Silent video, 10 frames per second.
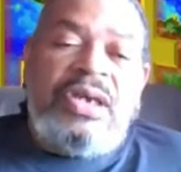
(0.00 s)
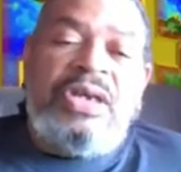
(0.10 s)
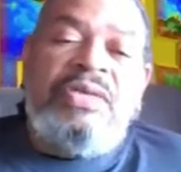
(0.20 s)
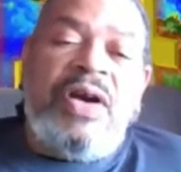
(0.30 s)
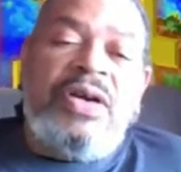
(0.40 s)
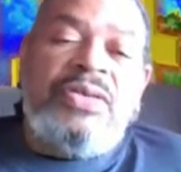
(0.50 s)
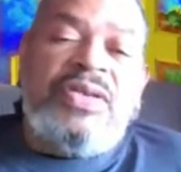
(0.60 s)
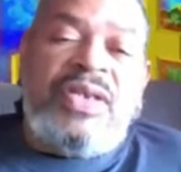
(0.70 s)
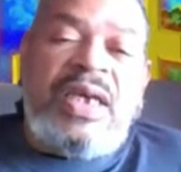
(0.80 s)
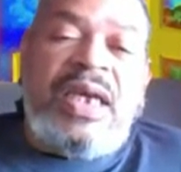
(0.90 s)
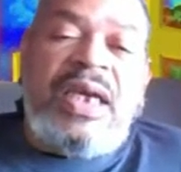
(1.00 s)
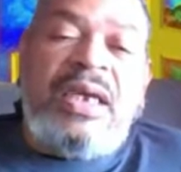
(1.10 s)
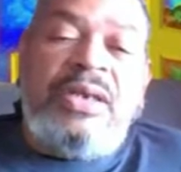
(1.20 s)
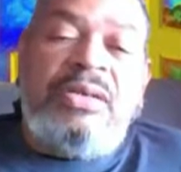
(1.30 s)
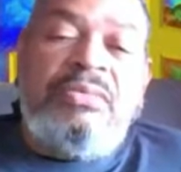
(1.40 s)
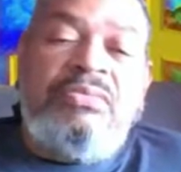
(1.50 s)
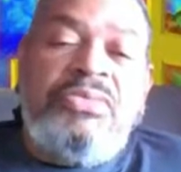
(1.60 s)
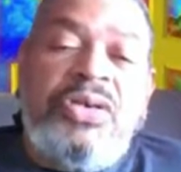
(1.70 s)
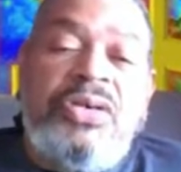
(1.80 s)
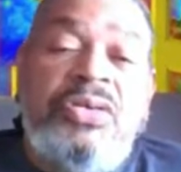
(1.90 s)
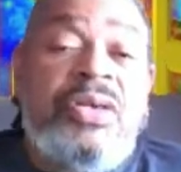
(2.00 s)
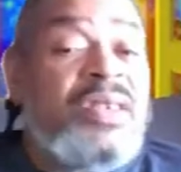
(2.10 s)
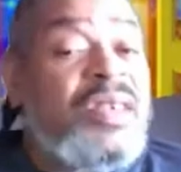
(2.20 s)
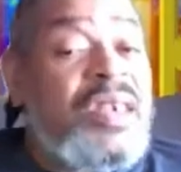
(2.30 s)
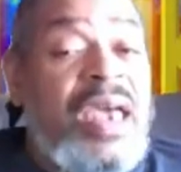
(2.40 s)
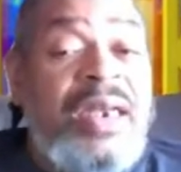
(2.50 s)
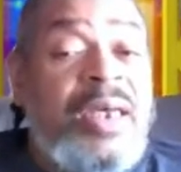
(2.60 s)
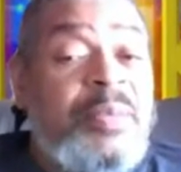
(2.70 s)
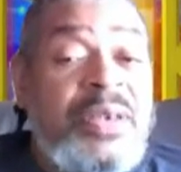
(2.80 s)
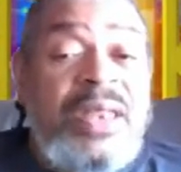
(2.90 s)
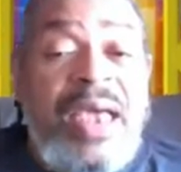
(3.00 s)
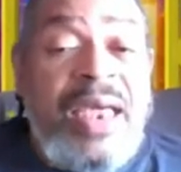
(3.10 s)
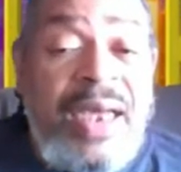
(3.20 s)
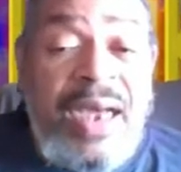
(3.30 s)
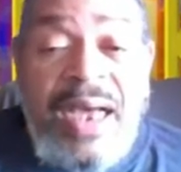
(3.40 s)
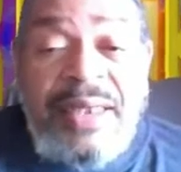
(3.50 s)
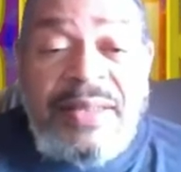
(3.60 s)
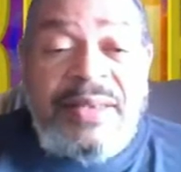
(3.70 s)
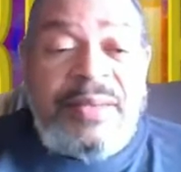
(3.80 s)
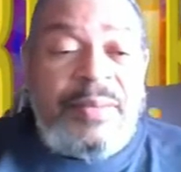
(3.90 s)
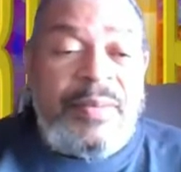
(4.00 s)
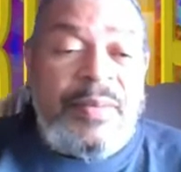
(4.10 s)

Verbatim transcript: You've heard the saying, who can stand up to the Anakites?